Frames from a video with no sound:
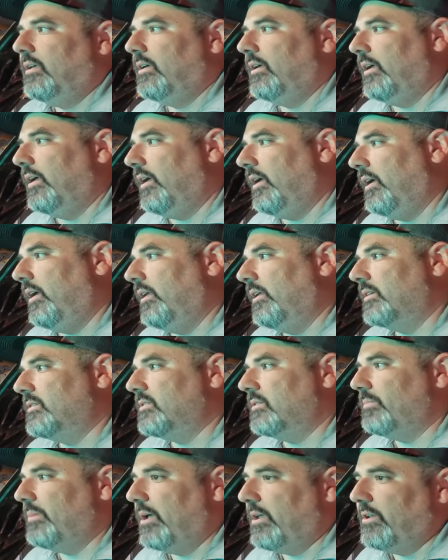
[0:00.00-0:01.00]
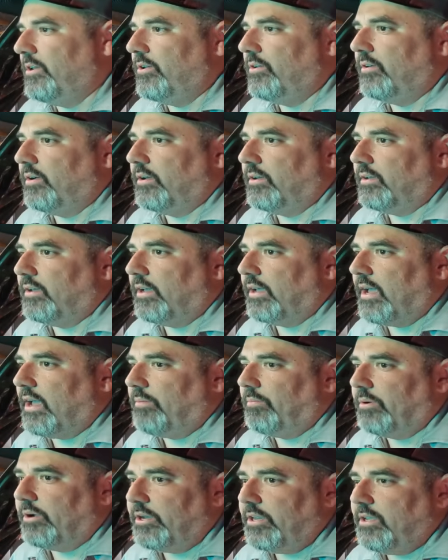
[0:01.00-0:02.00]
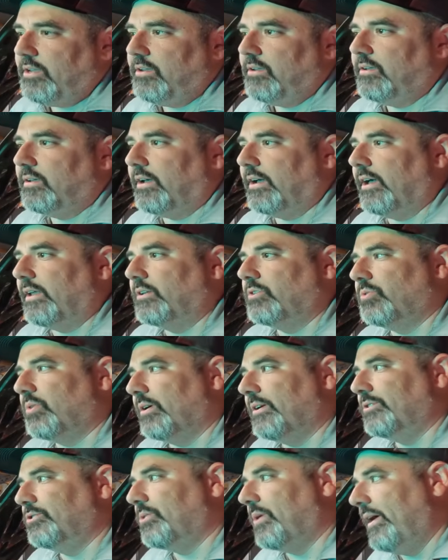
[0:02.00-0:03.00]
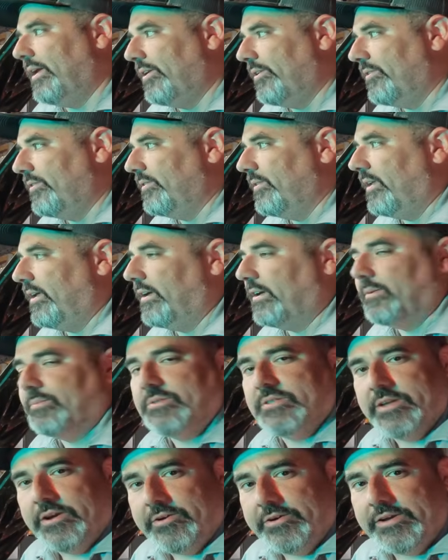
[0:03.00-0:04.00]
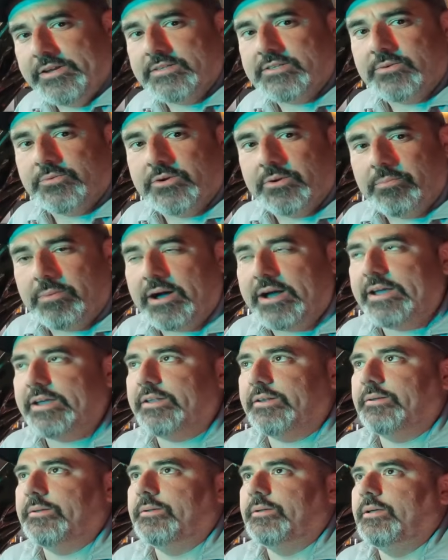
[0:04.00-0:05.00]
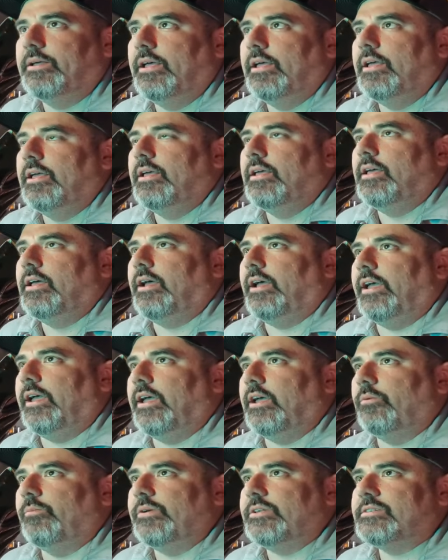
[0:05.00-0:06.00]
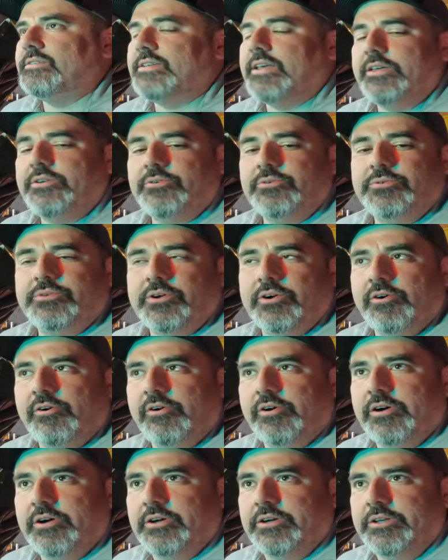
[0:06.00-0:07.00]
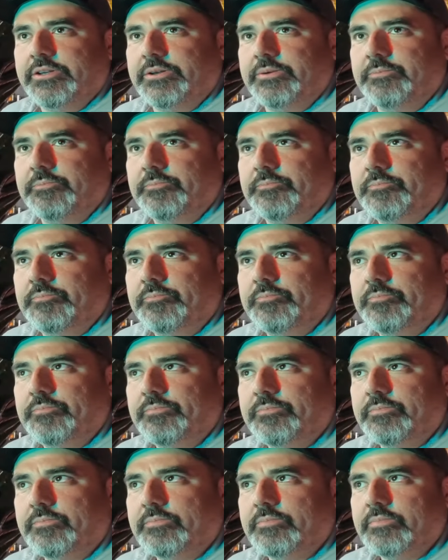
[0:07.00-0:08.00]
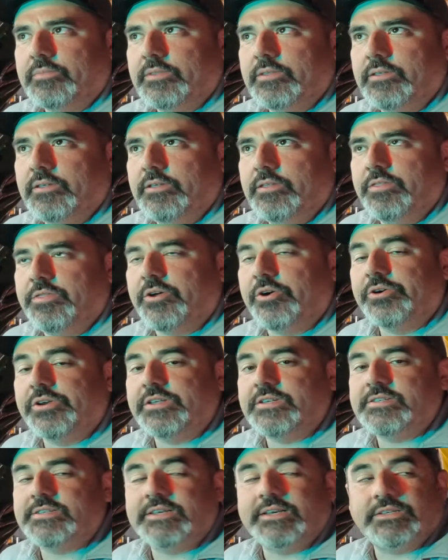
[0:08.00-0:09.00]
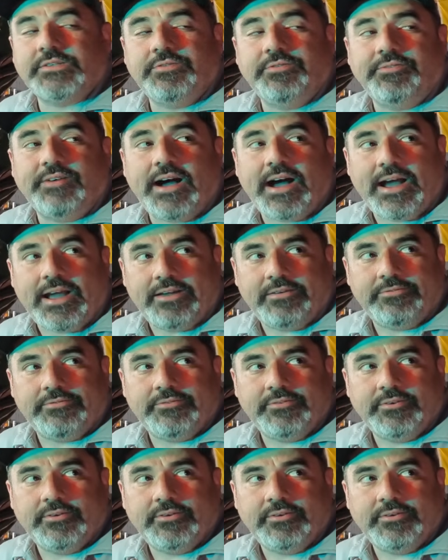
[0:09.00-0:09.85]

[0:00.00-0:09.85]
And I said, man, you know, I got money. I got a truck and trailer. Like, I'm serious. I want to buy it. And we settled on $36,500.